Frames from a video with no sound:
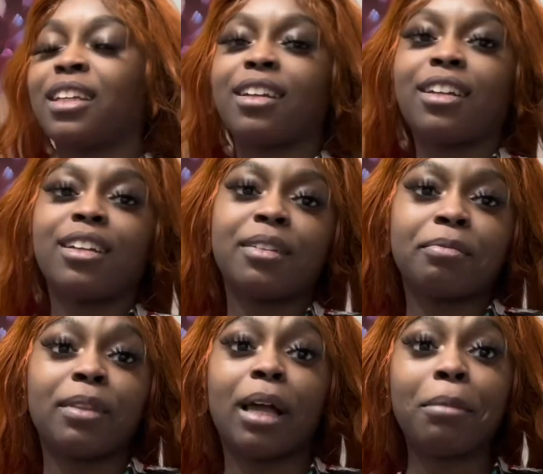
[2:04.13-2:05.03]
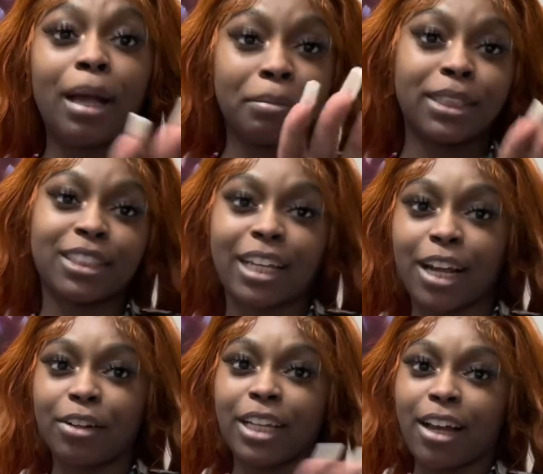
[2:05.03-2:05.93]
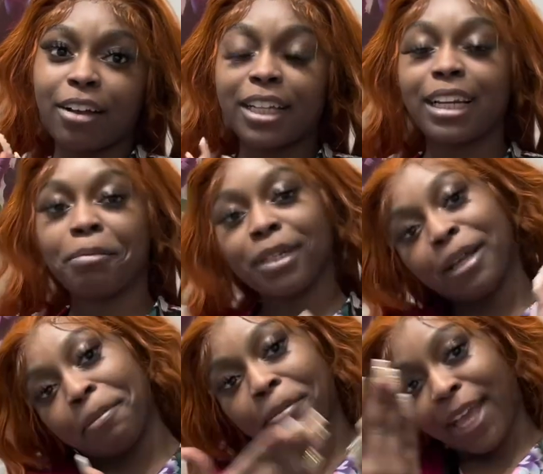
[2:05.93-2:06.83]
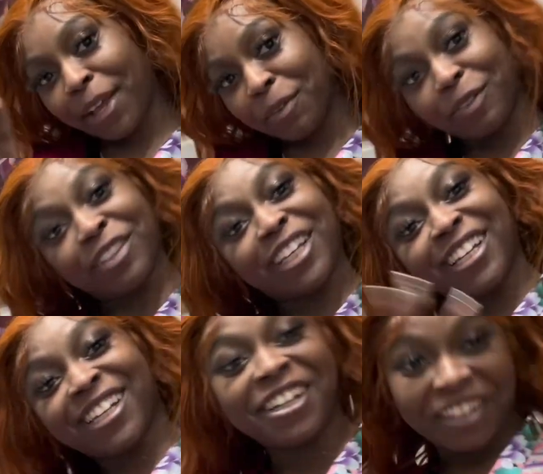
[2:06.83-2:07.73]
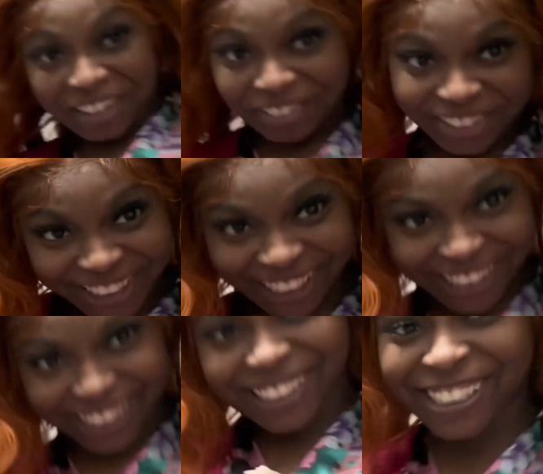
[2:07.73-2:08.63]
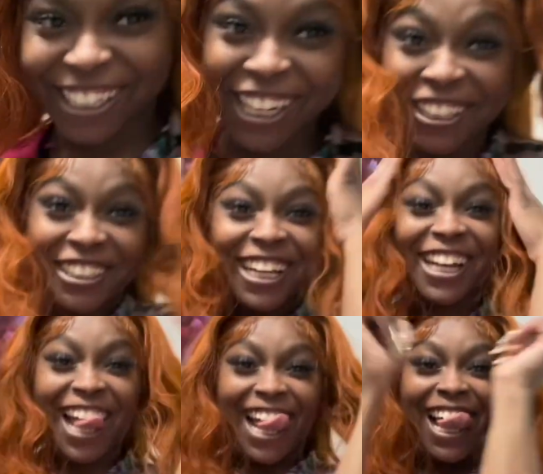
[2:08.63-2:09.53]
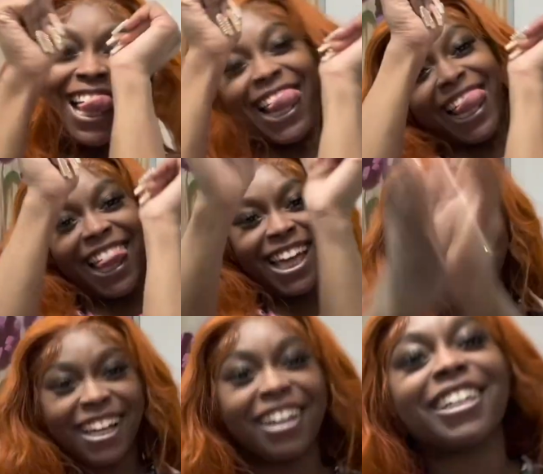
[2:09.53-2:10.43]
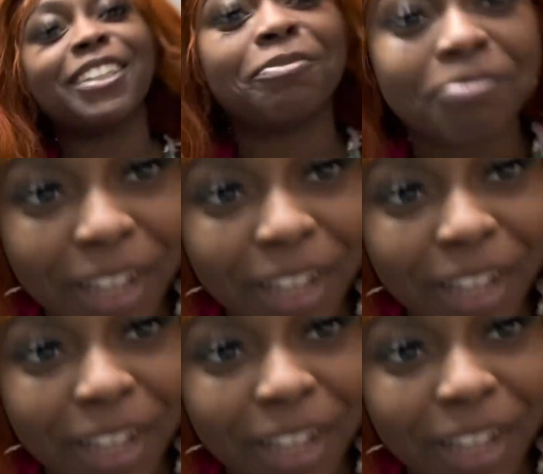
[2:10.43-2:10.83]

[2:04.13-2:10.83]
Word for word: um, I'm gonna hop in the shower, y'all, and I'm gonna come back with the conversation. Okay. Whatever.